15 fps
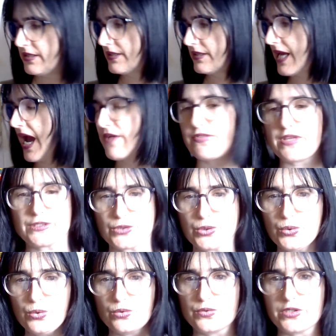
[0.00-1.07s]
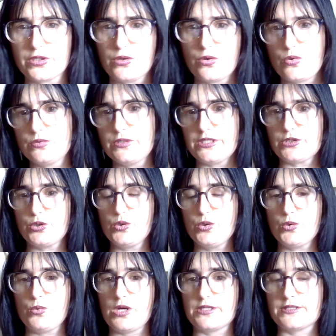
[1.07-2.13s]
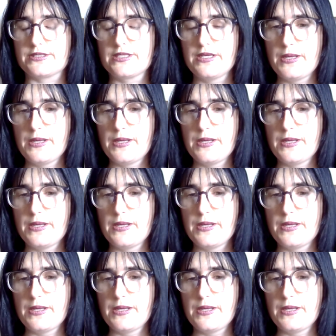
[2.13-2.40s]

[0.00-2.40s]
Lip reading: have that tool. Their only tool was,